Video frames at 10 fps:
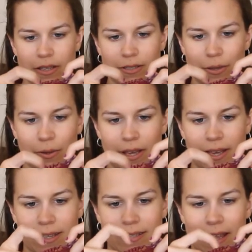So like
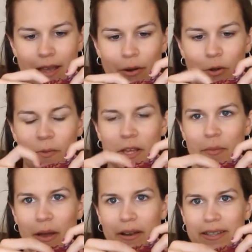I said, only
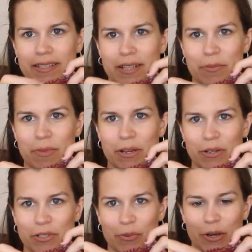about a
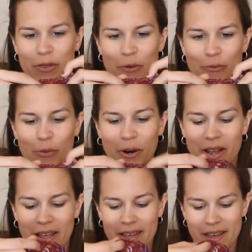centimeter's worth of
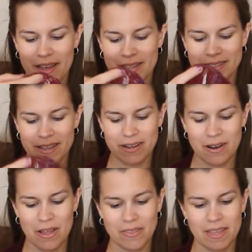work done
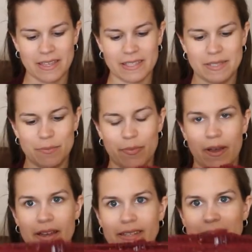on this,
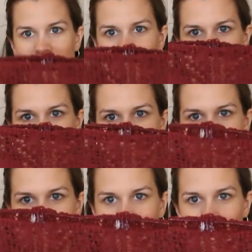but
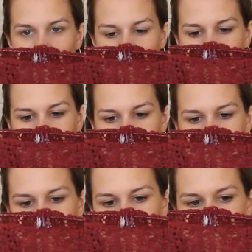it's coming along
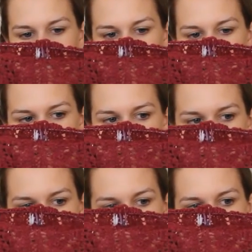gorgeously.
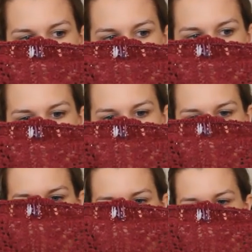And I
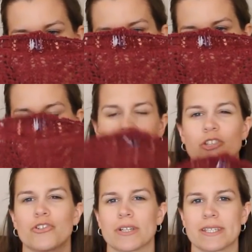think my
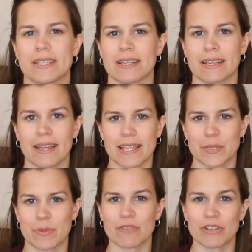interest in it
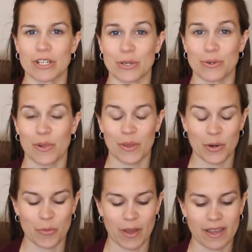has been renewed a
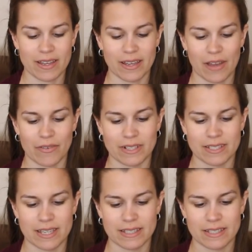little bit ever
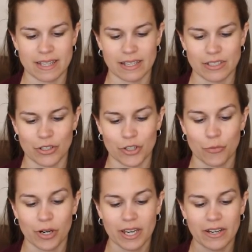since I
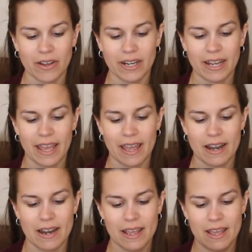started working on it
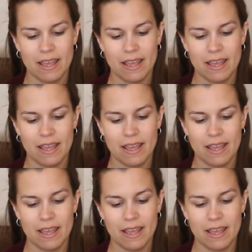again.